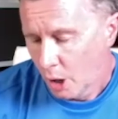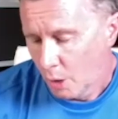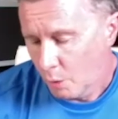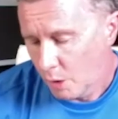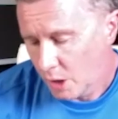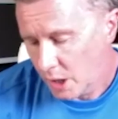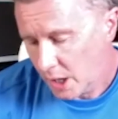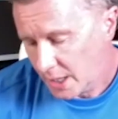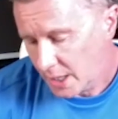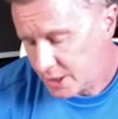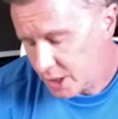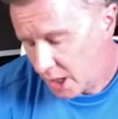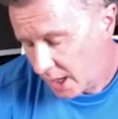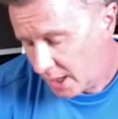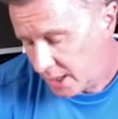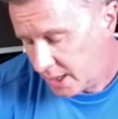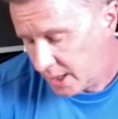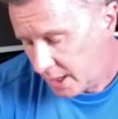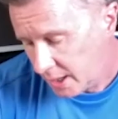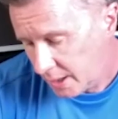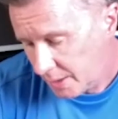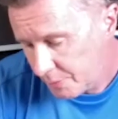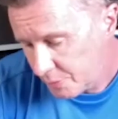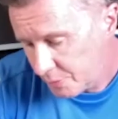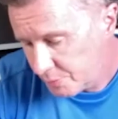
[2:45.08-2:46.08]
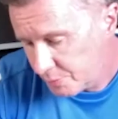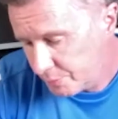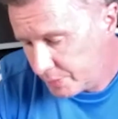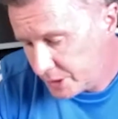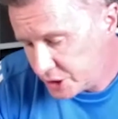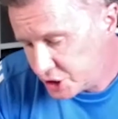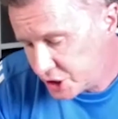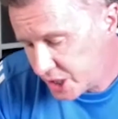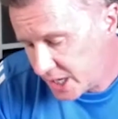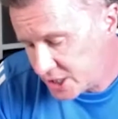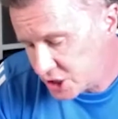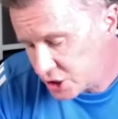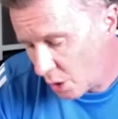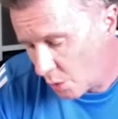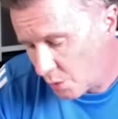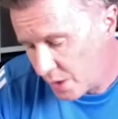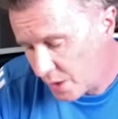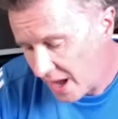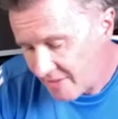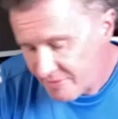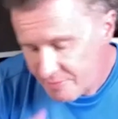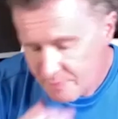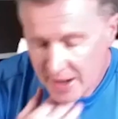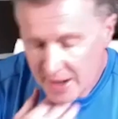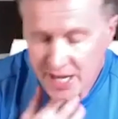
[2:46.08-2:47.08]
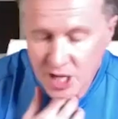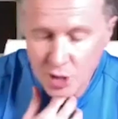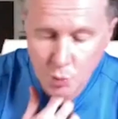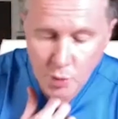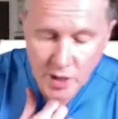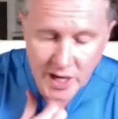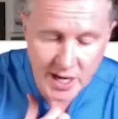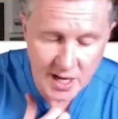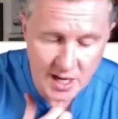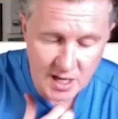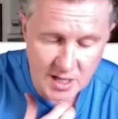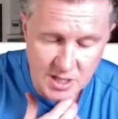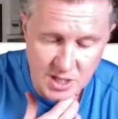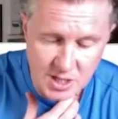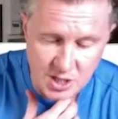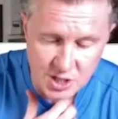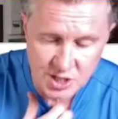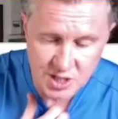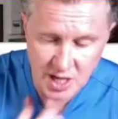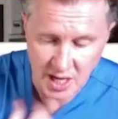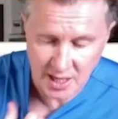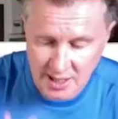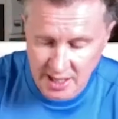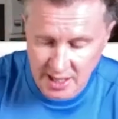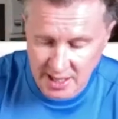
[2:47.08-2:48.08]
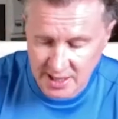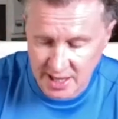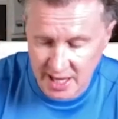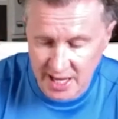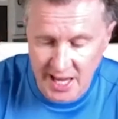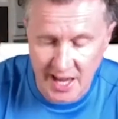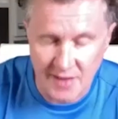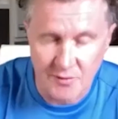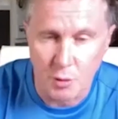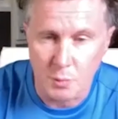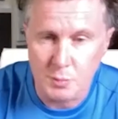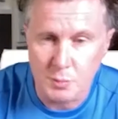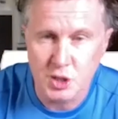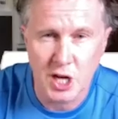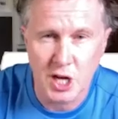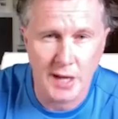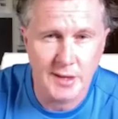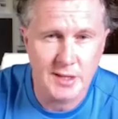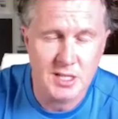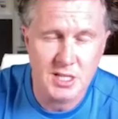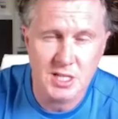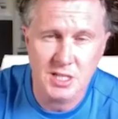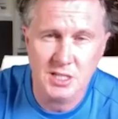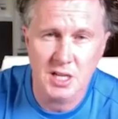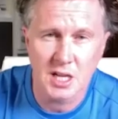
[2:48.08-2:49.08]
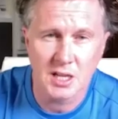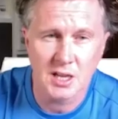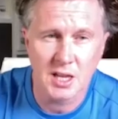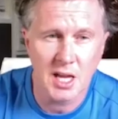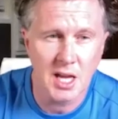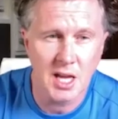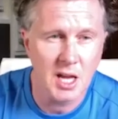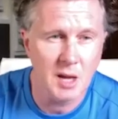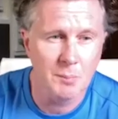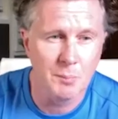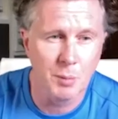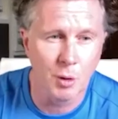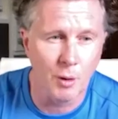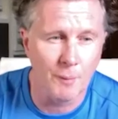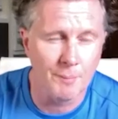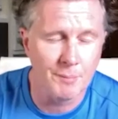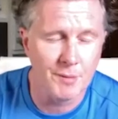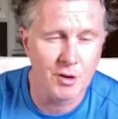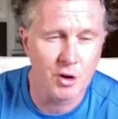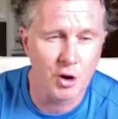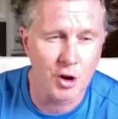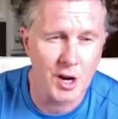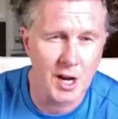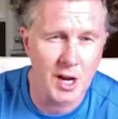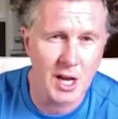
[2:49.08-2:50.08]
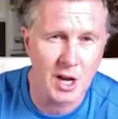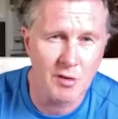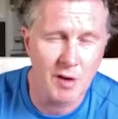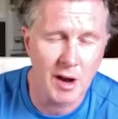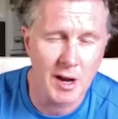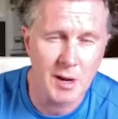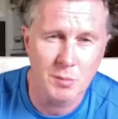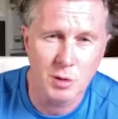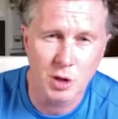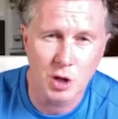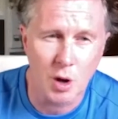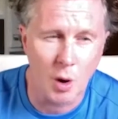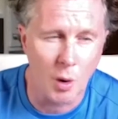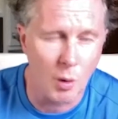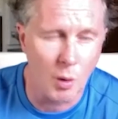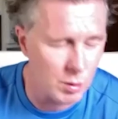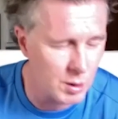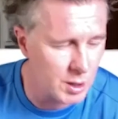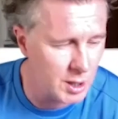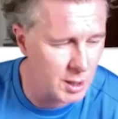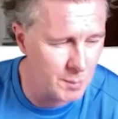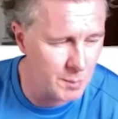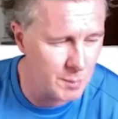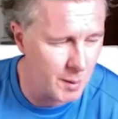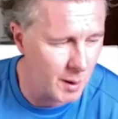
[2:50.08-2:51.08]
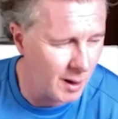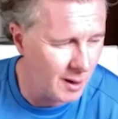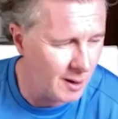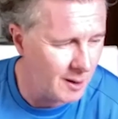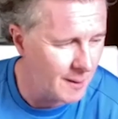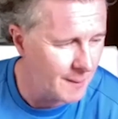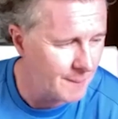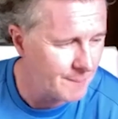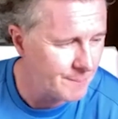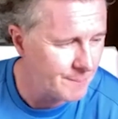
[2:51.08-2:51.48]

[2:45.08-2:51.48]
Well, Madrid don't have many weaknesses. I think they give up chances, I think, but they've got an incredible goalkeeper.